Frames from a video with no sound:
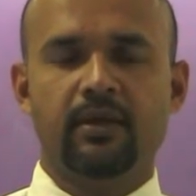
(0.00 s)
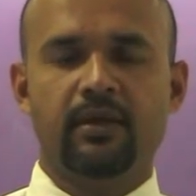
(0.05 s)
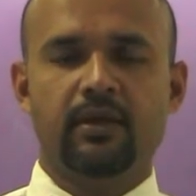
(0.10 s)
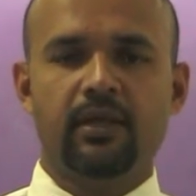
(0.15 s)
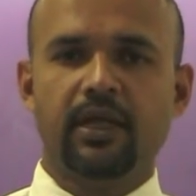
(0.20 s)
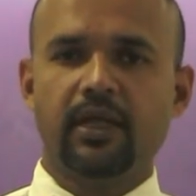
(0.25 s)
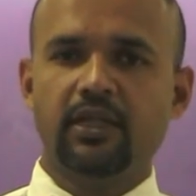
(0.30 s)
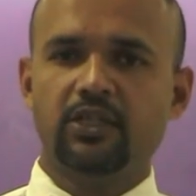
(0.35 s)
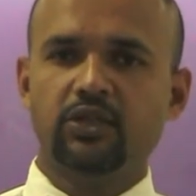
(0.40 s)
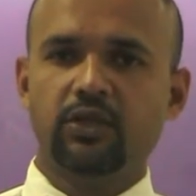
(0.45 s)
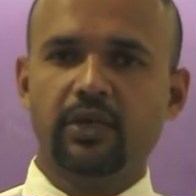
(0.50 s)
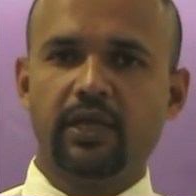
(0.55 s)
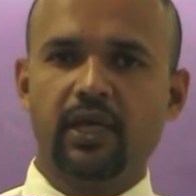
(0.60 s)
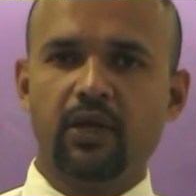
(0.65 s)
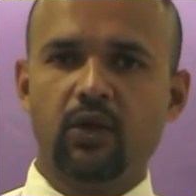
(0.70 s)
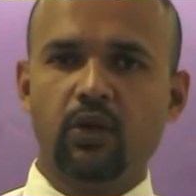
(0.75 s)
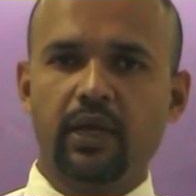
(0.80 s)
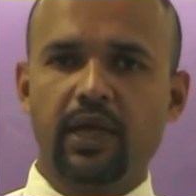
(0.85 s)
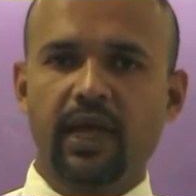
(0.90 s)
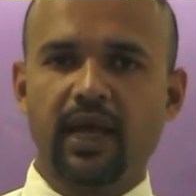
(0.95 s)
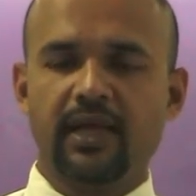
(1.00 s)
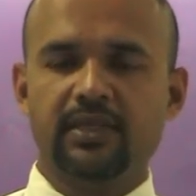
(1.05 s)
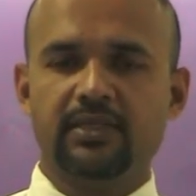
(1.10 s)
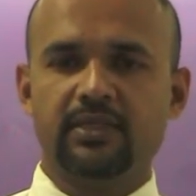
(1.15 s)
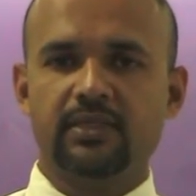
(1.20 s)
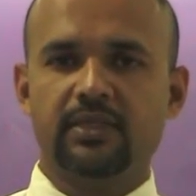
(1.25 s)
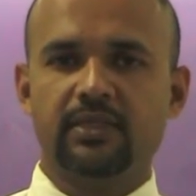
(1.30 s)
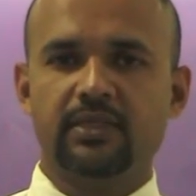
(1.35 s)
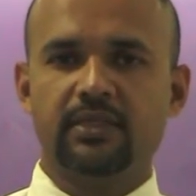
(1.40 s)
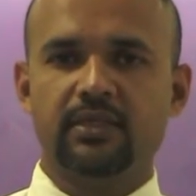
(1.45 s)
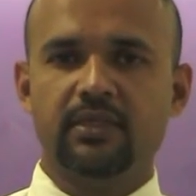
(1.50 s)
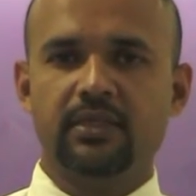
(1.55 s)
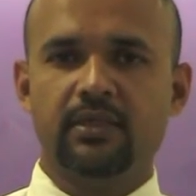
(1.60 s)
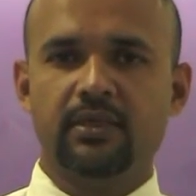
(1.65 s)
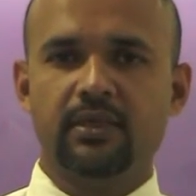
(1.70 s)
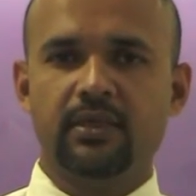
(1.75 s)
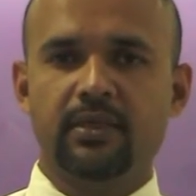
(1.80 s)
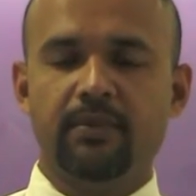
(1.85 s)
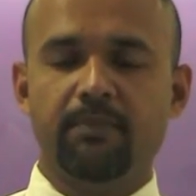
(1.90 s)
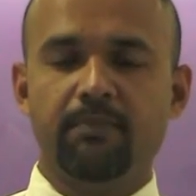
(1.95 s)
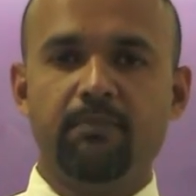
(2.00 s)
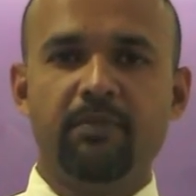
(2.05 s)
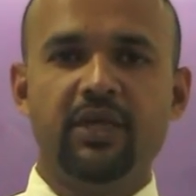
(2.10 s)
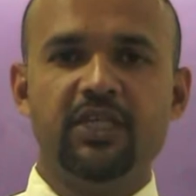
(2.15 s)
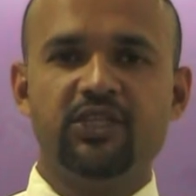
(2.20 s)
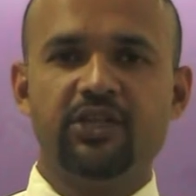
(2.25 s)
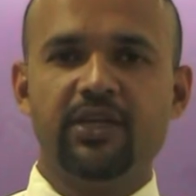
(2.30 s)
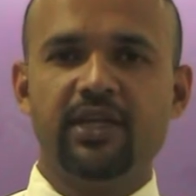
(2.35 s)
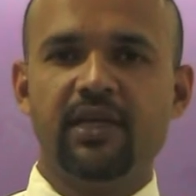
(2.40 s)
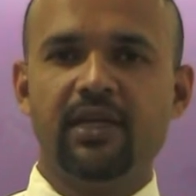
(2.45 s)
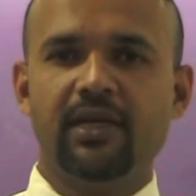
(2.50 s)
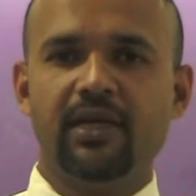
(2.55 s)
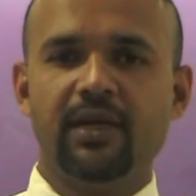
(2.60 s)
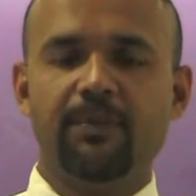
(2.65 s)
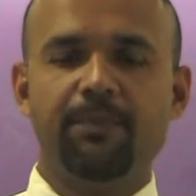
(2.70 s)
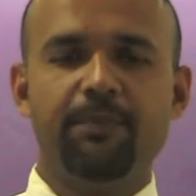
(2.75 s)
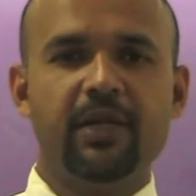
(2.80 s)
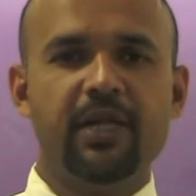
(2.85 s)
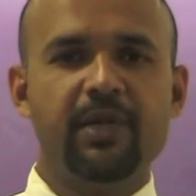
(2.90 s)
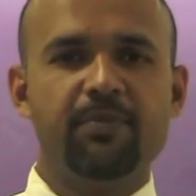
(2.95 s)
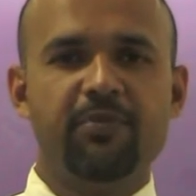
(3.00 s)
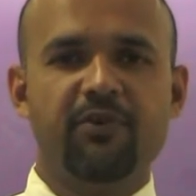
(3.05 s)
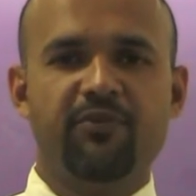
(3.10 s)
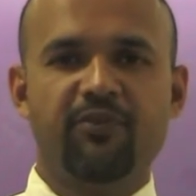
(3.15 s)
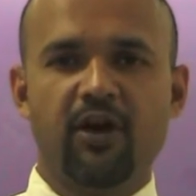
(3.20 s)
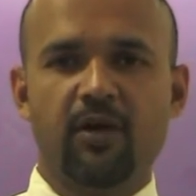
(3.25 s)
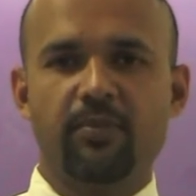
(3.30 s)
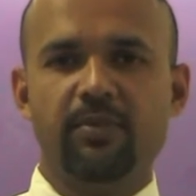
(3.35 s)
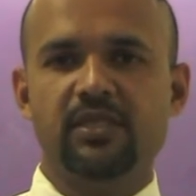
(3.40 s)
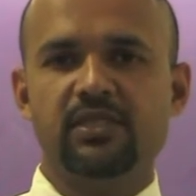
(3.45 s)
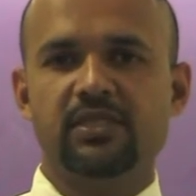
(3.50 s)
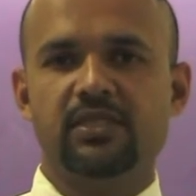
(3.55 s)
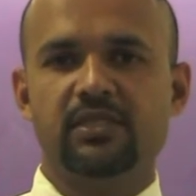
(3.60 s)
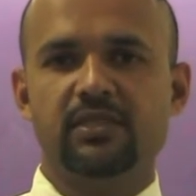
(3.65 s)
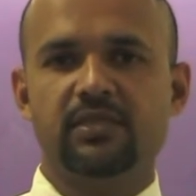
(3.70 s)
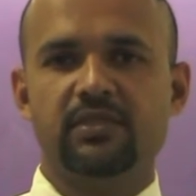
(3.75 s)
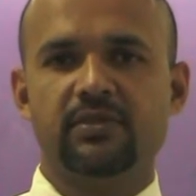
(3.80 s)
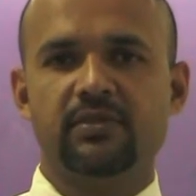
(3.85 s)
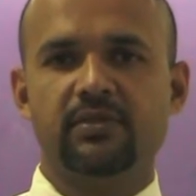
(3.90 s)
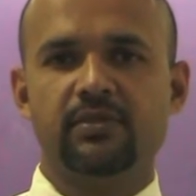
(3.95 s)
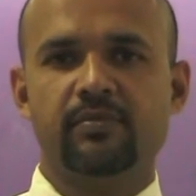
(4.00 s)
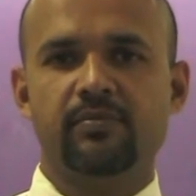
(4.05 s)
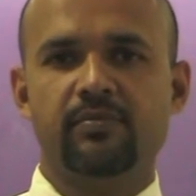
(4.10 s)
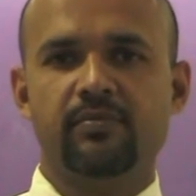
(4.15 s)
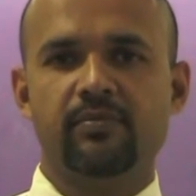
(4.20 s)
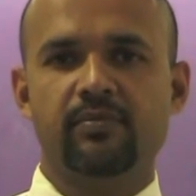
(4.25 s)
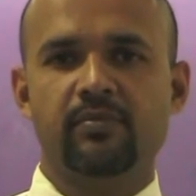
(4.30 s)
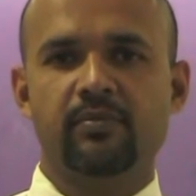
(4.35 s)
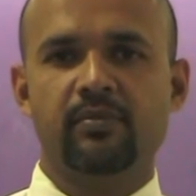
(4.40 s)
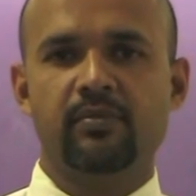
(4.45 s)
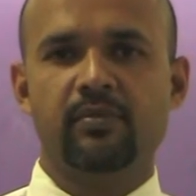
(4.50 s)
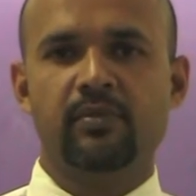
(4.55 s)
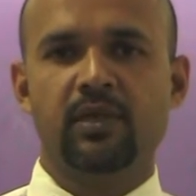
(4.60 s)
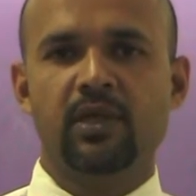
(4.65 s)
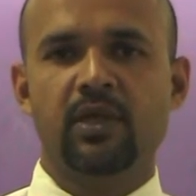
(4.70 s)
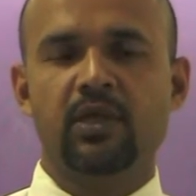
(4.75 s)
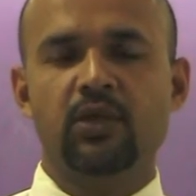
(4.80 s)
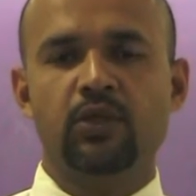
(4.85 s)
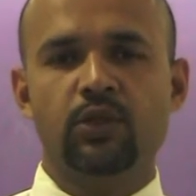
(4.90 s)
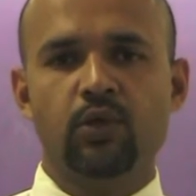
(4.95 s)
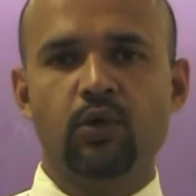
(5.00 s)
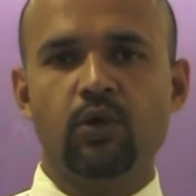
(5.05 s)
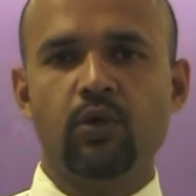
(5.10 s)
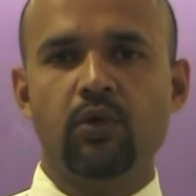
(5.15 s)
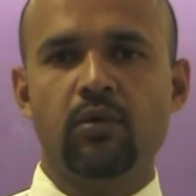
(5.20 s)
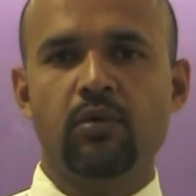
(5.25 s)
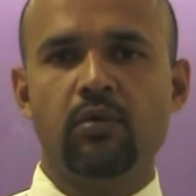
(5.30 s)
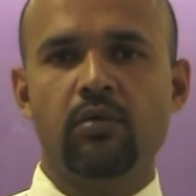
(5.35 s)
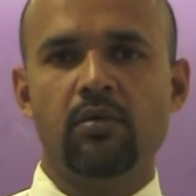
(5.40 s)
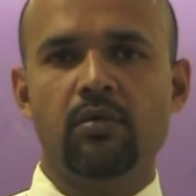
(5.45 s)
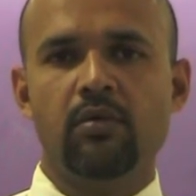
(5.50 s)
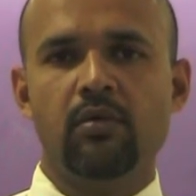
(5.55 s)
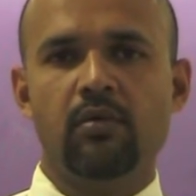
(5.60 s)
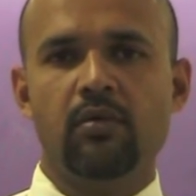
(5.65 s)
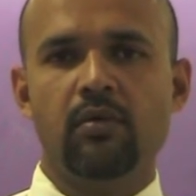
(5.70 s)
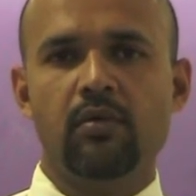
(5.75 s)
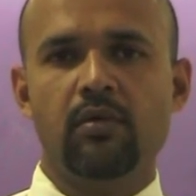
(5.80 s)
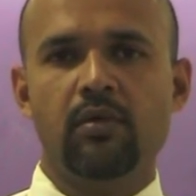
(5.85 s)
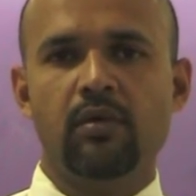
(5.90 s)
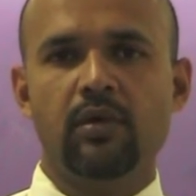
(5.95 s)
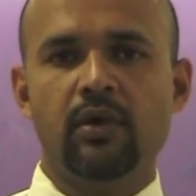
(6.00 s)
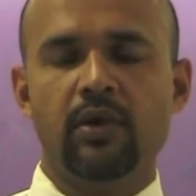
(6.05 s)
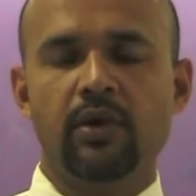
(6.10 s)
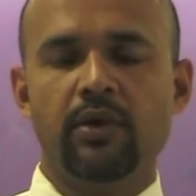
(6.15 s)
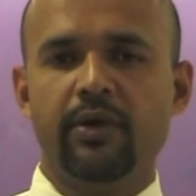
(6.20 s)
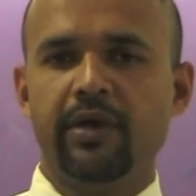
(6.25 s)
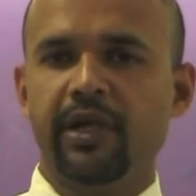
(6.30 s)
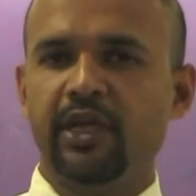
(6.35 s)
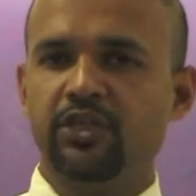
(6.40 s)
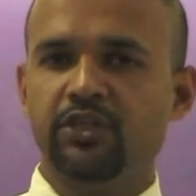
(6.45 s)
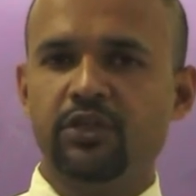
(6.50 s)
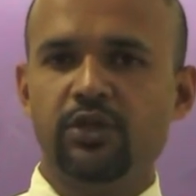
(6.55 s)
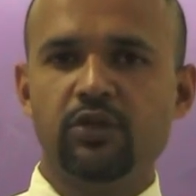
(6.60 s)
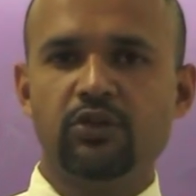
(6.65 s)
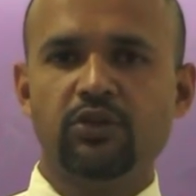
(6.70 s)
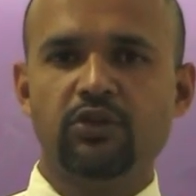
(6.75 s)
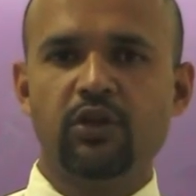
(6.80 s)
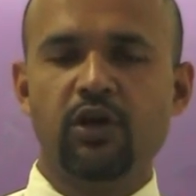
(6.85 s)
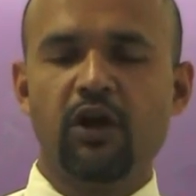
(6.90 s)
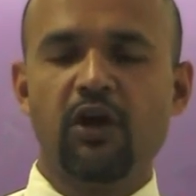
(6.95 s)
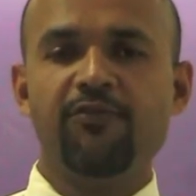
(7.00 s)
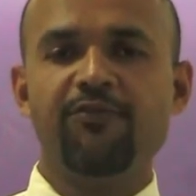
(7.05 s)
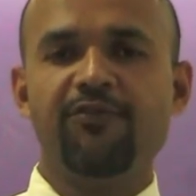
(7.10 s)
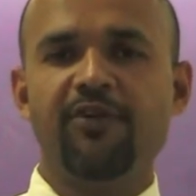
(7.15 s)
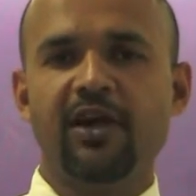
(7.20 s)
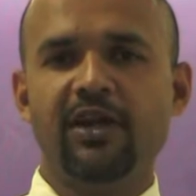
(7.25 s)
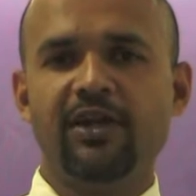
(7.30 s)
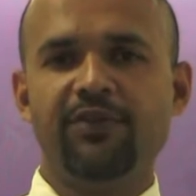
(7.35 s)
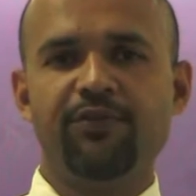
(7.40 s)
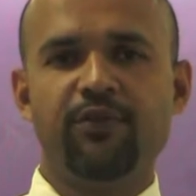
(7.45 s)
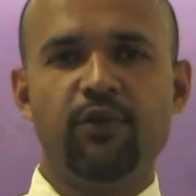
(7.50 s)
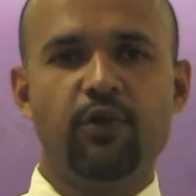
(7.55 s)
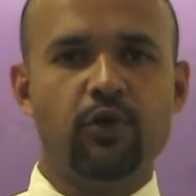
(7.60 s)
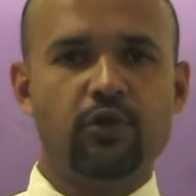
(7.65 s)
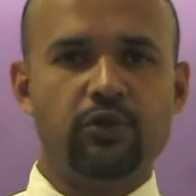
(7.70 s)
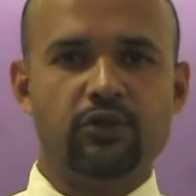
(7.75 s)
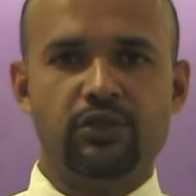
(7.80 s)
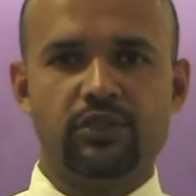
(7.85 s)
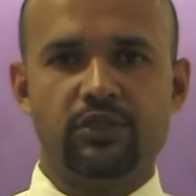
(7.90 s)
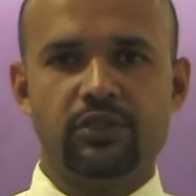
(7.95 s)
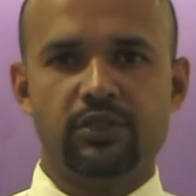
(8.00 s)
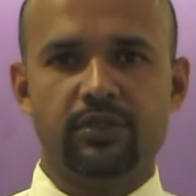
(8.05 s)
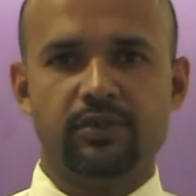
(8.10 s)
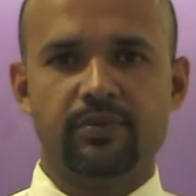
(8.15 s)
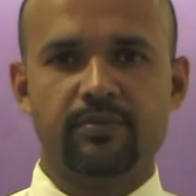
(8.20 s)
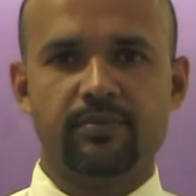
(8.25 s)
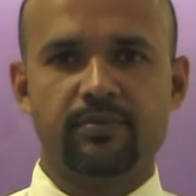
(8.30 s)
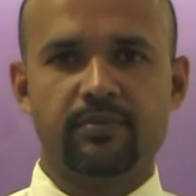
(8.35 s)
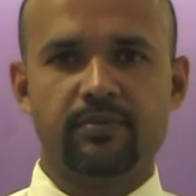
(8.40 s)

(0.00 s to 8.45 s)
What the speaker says: Let us today look at measuring company performance through ratios of fund flows.